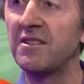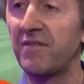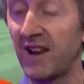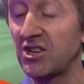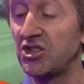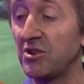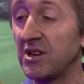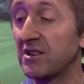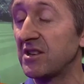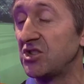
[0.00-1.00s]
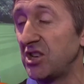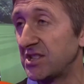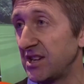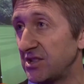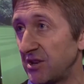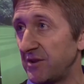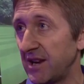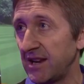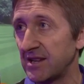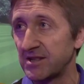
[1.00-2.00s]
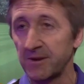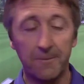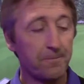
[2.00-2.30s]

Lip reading: the flash unit that the GC2 needs.